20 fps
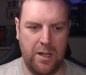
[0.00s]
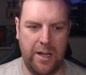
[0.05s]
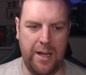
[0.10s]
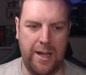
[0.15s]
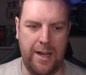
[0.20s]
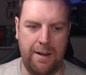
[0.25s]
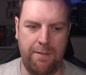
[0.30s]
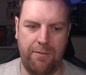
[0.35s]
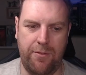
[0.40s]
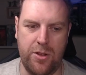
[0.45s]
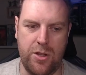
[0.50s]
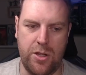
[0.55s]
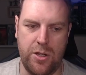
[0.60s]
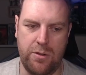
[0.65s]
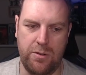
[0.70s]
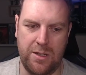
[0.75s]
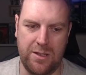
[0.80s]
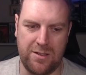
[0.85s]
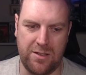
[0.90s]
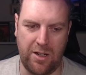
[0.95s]
if the
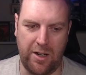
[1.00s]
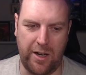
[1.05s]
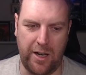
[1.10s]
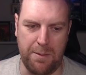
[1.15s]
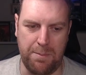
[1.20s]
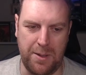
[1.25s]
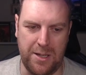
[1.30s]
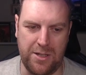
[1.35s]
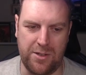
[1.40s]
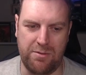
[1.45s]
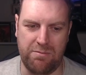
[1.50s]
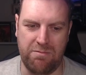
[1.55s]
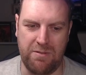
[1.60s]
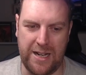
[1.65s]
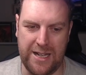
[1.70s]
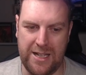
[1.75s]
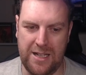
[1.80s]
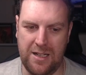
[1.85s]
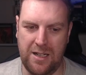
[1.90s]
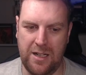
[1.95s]
unit type is
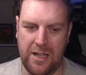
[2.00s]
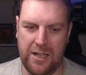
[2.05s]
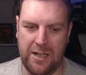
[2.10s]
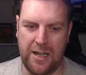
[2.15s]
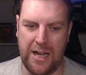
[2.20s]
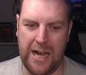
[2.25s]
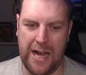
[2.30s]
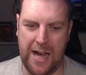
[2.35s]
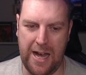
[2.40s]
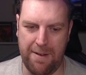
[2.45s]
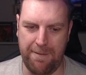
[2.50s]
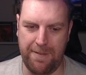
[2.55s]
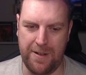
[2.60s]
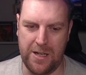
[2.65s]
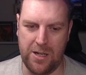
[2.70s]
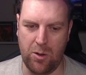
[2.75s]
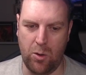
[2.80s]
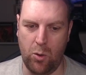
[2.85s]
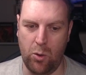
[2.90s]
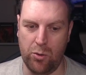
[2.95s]
regular,
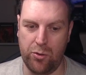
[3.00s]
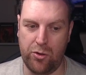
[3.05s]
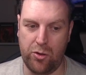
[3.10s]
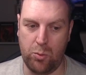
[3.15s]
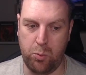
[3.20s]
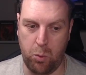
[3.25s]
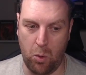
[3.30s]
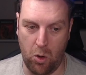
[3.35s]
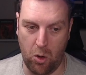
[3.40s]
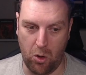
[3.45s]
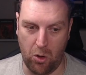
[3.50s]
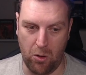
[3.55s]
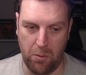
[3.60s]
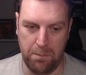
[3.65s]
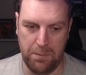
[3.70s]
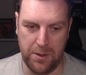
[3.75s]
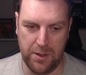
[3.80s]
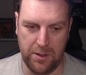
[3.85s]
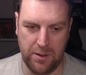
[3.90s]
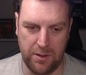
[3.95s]
heavy or
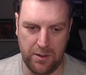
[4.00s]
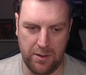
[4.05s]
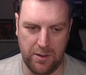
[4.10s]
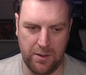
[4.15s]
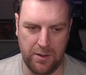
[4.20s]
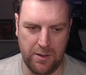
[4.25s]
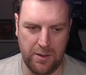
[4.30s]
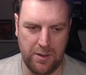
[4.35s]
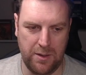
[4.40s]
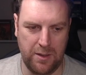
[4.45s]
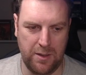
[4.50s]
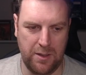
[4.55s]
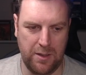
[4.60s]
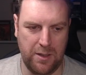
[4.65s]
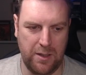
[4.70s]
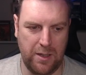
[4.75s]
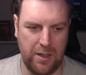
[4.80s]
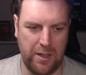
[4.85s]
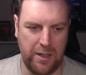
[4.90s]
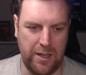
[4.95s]
swarm,
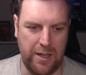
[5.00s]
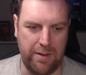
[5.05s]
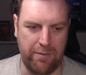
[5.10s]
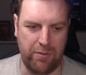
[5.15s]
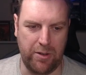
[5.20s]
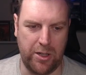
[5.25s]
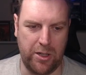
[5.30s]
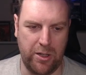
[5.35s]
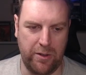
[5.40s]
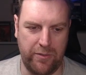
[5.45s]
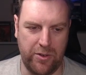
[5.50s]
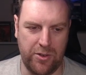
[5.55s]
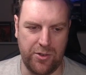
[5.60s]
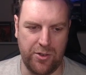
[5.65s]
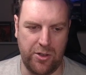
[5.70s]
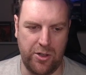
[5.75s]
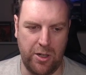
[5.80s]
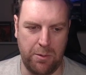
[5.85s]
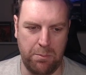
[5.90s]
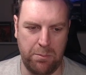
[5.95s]
it recovers a
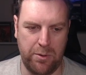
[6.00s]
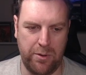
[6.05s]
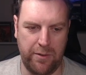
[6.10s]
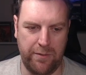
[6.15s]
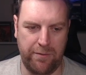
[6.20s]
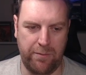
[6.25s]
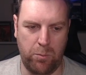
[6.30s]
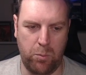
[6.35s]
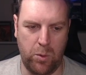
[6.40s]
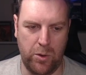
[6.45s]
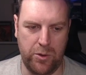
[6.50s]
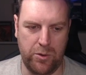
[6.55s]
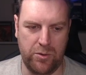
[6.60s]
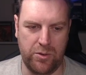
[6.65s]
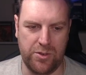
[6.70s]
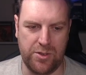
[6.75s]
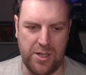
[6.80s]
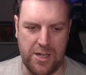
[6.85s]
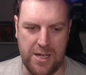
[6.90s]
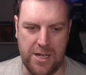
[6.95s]
number of
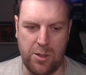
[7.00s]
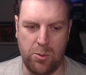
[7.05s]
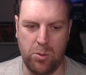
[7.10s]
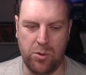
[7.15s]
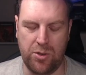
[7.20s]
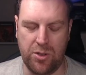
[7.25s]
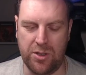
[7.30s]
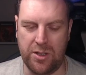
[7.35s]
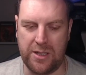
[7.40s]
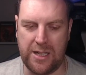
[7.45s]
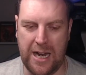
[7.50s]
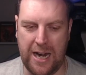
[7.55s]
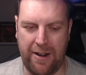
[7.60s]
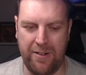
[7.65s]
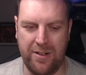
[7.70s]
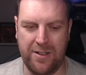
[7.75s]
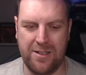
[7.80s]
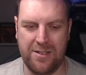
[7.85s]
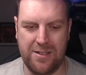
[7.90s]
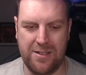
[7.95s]
wounds equal to the character's